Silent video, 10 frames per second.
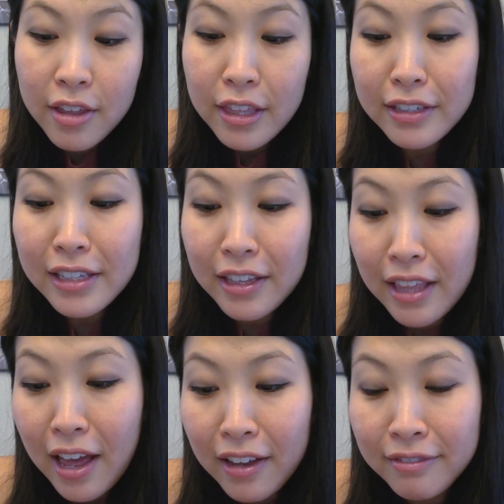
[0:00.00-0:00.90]
Things like
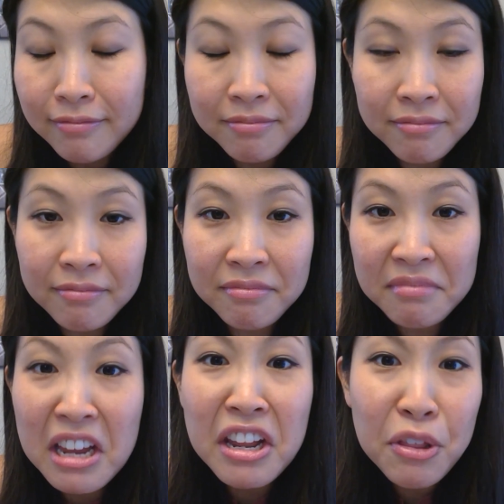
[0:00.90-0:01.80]
that.
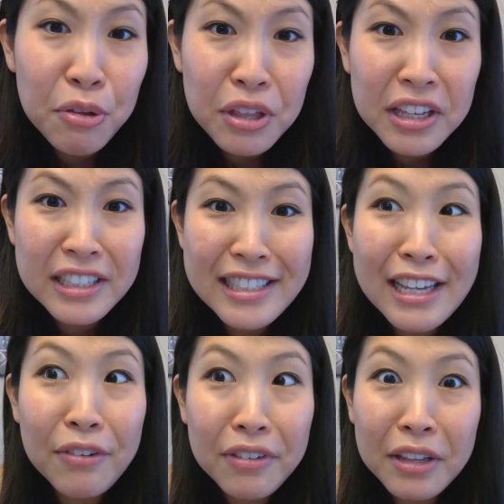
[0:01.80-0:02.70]
Another thing is
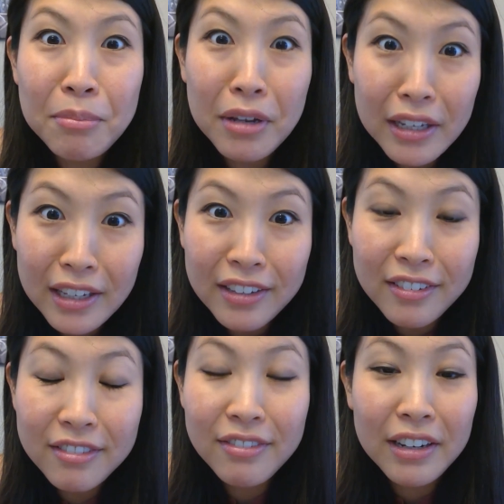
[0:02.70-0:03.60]
definitely money,
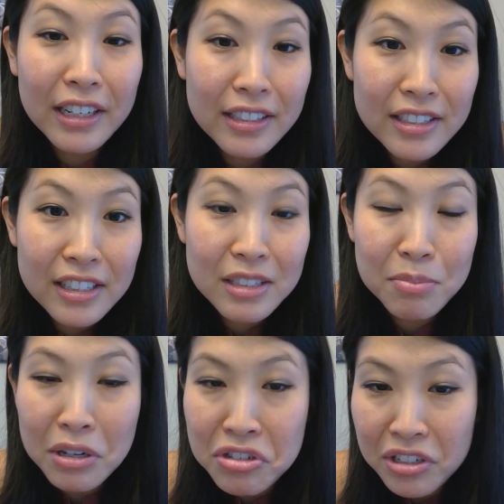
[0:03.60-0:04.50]
finances,
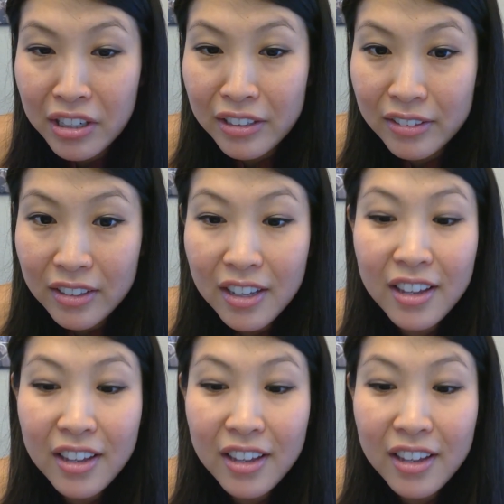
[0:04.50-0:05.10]
budgeting.